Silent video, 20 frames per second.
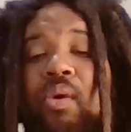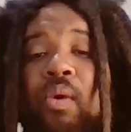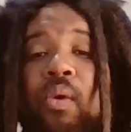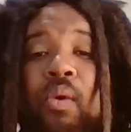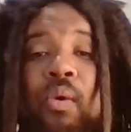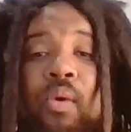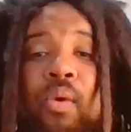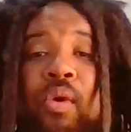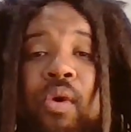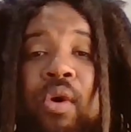
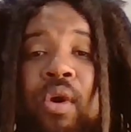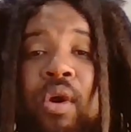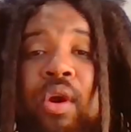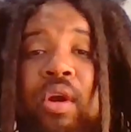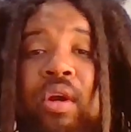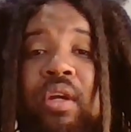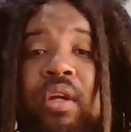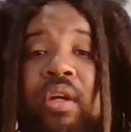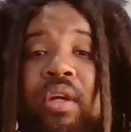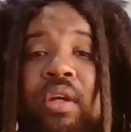
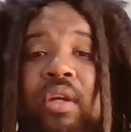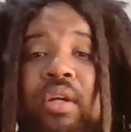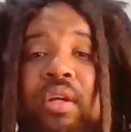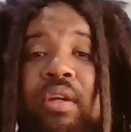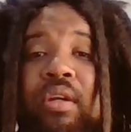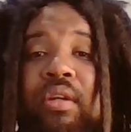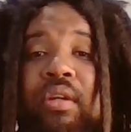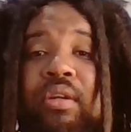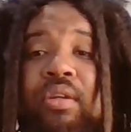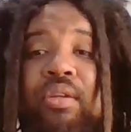Or
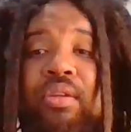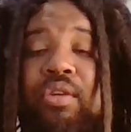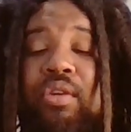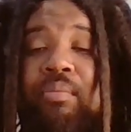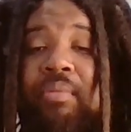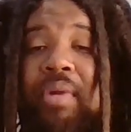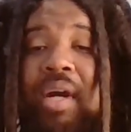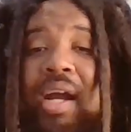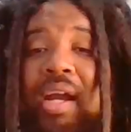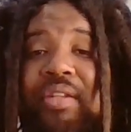you
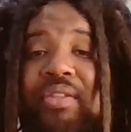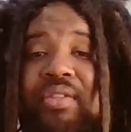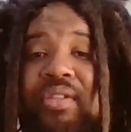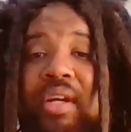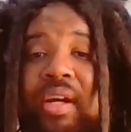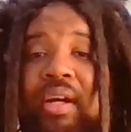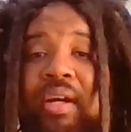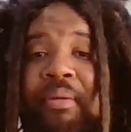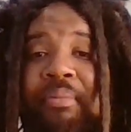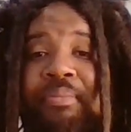might
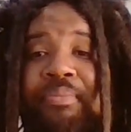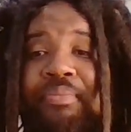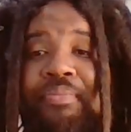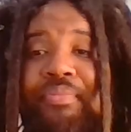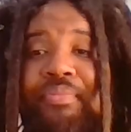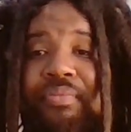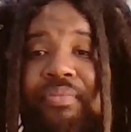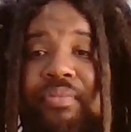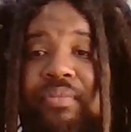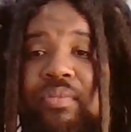
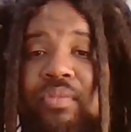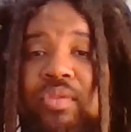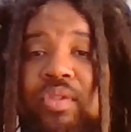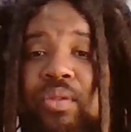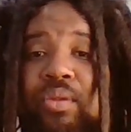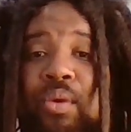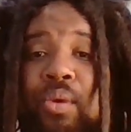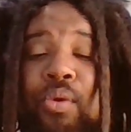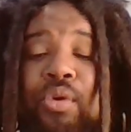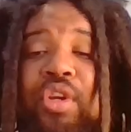
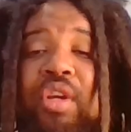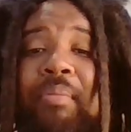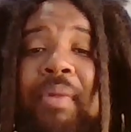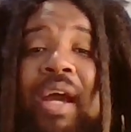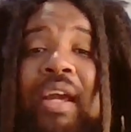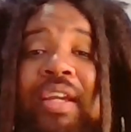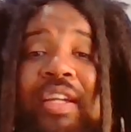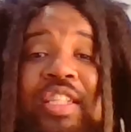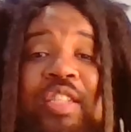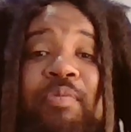
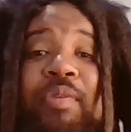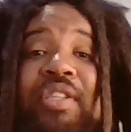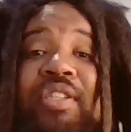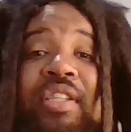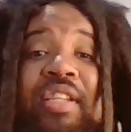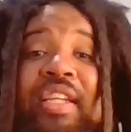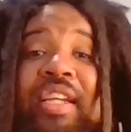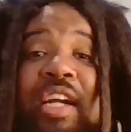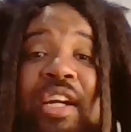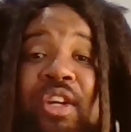
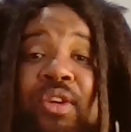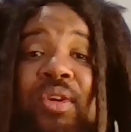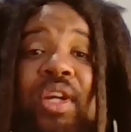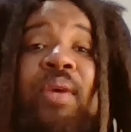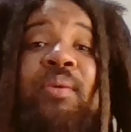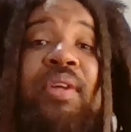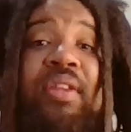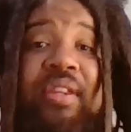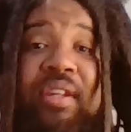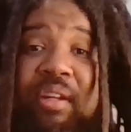explicitly agree
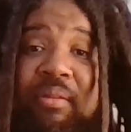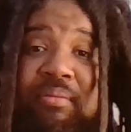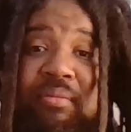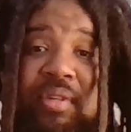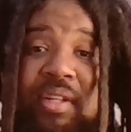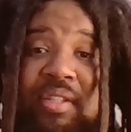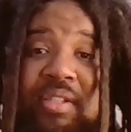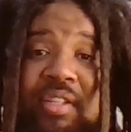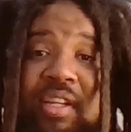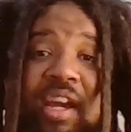with them
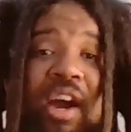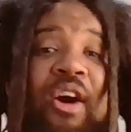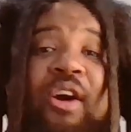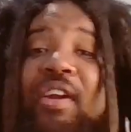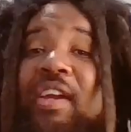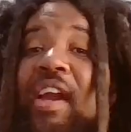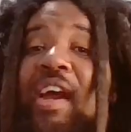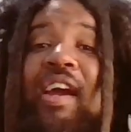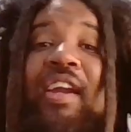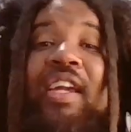and say, "Oh
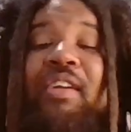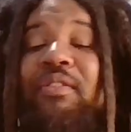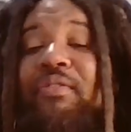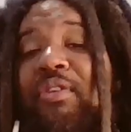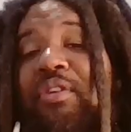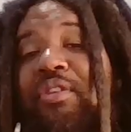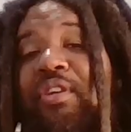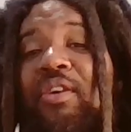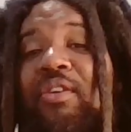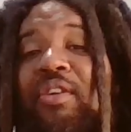yeah," even if
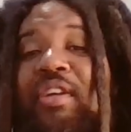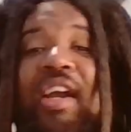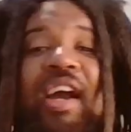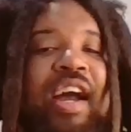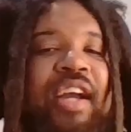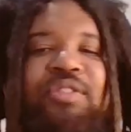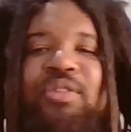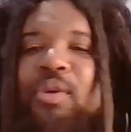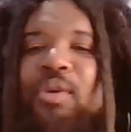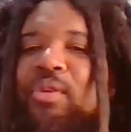you don't. Yeah,
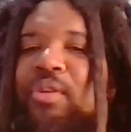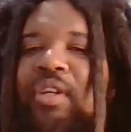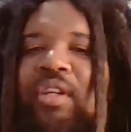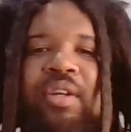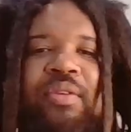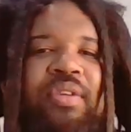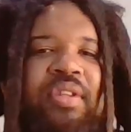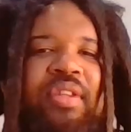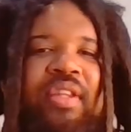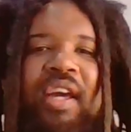I totally
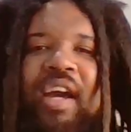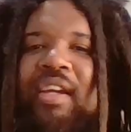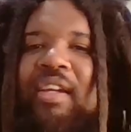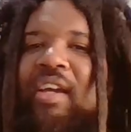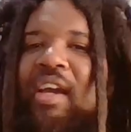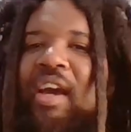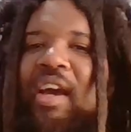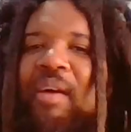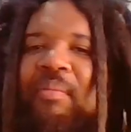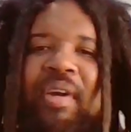agree with that.
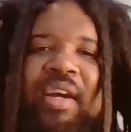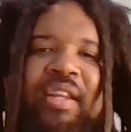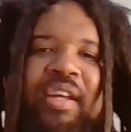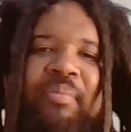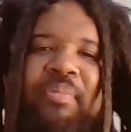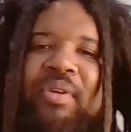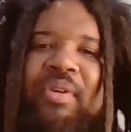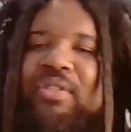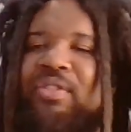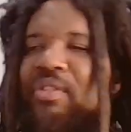Yeah, man,
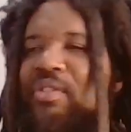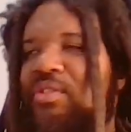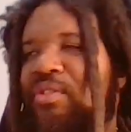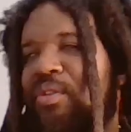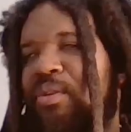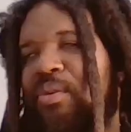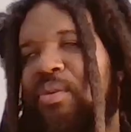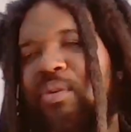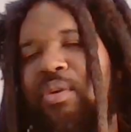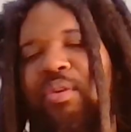that person's
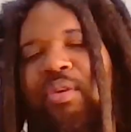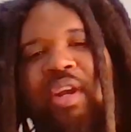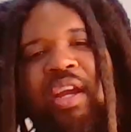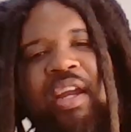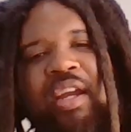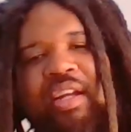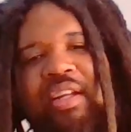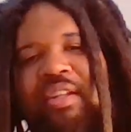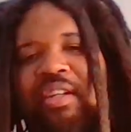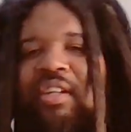so
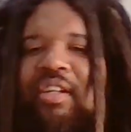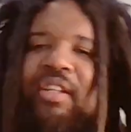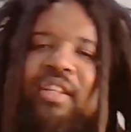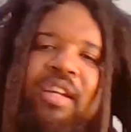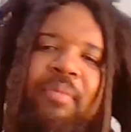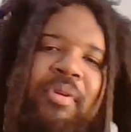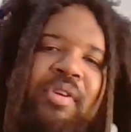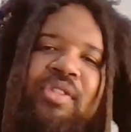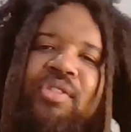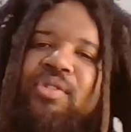great.
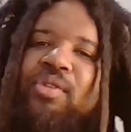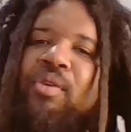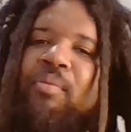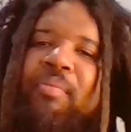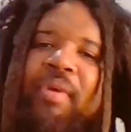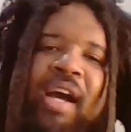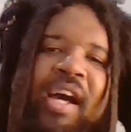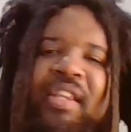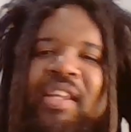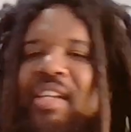That person's so bad.